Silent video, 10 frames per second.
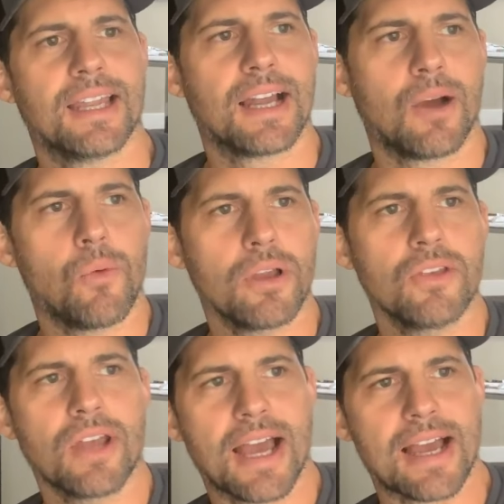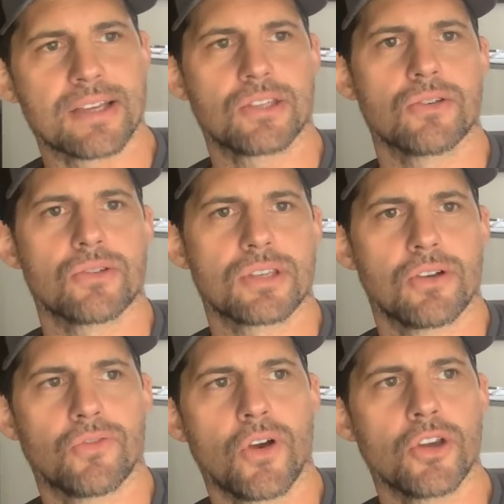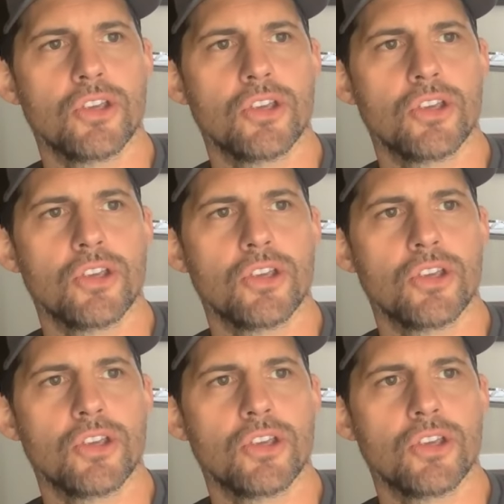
and I want you to ask yourself